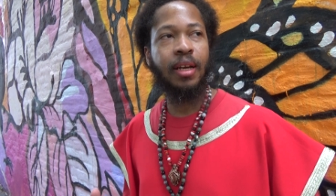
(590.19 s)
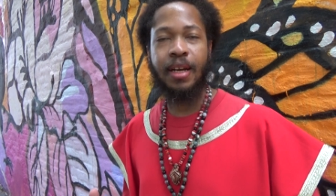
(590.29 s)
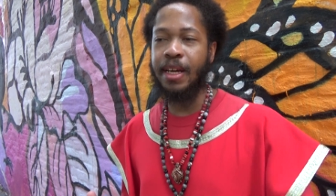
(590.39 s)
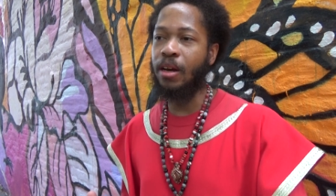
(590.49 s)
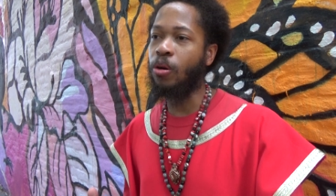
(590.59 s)

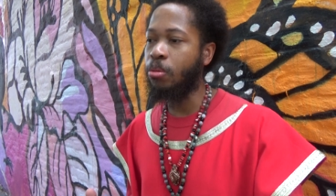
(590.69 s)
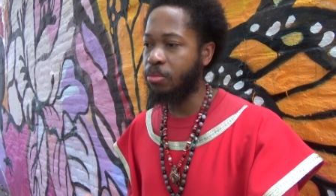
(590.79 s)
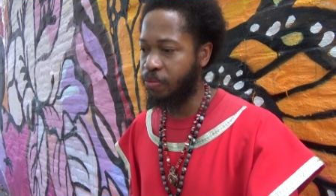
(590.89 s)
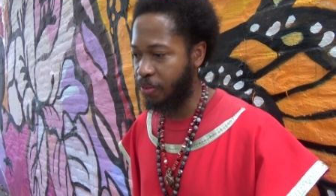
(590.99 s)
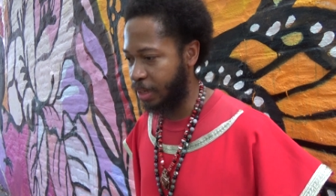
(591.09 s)
and their
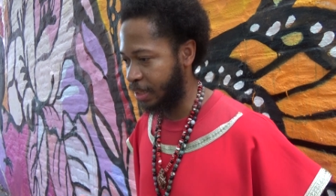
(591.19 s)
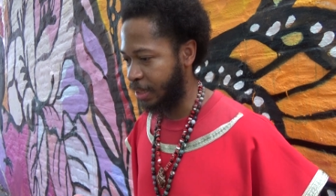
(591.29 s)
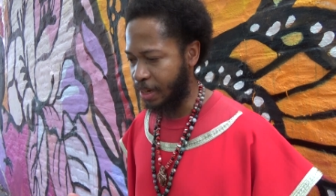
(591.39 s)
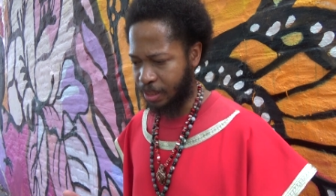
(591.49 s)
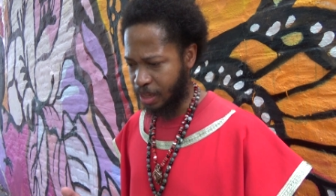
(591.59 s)
homes
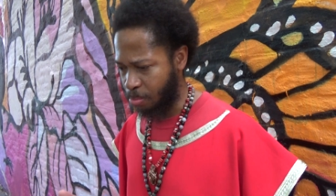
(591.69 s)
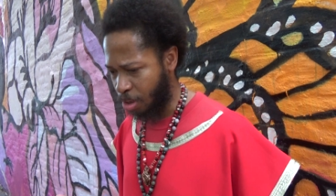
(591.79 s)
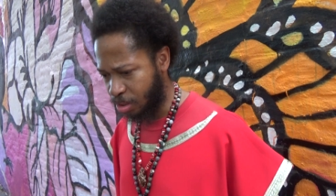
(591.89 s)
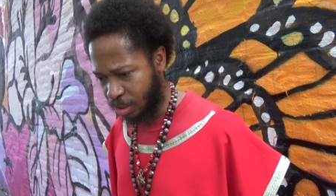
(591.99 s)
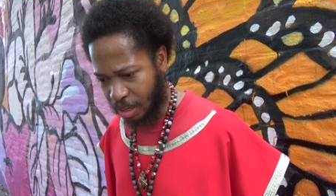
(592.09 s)
flooded. Like damn,
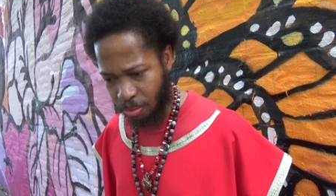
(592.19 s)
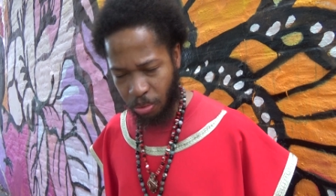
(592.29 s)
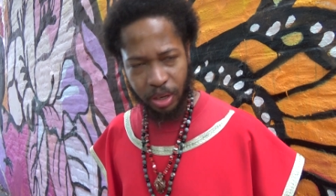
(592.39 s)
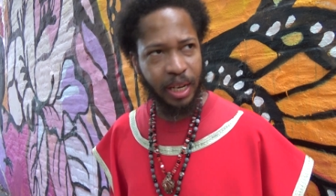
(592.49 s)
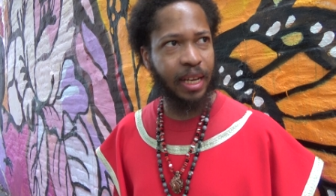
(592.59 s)
all this damn
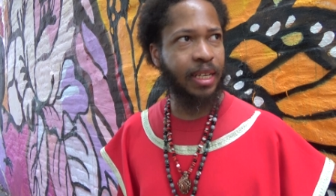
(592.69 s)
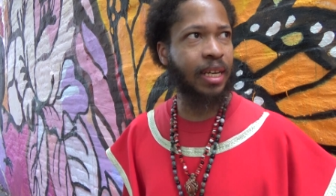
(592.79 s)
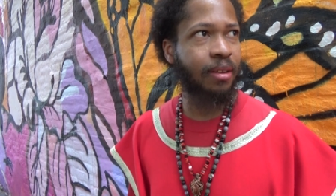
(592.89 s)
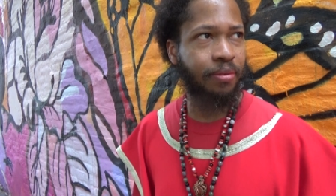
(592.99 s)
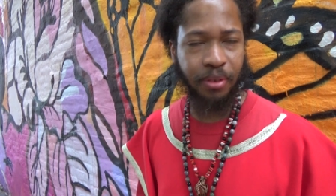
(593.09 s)
water had
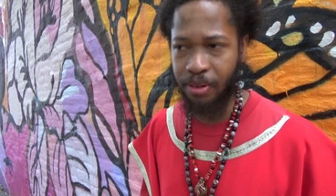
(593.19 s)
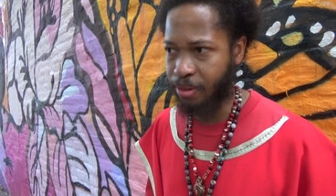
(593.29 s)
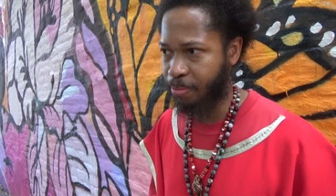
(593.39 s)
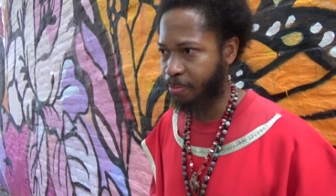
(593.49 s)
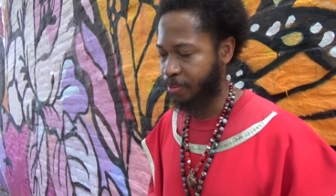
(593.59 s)
came from.
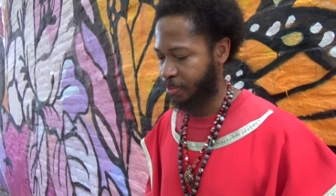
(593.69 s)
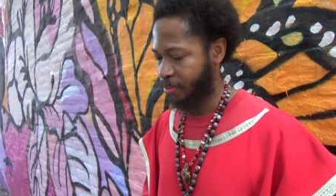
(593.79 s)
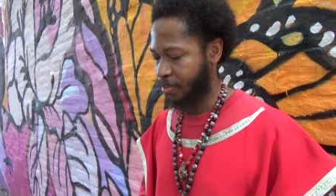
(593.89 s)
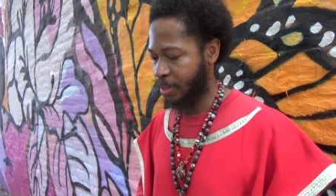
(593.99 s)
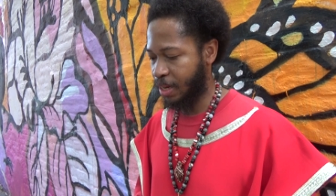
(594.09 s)

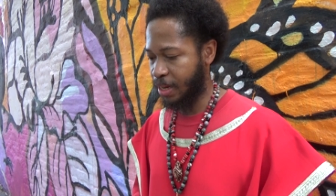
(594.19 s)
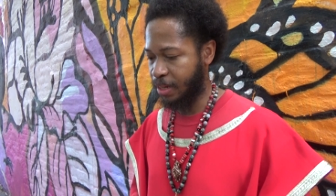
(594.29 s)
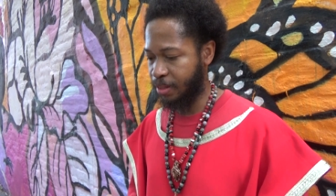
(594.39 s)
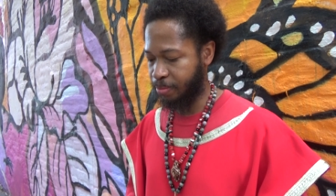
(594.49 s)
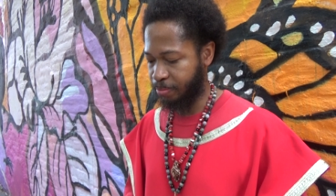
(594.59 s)
All right.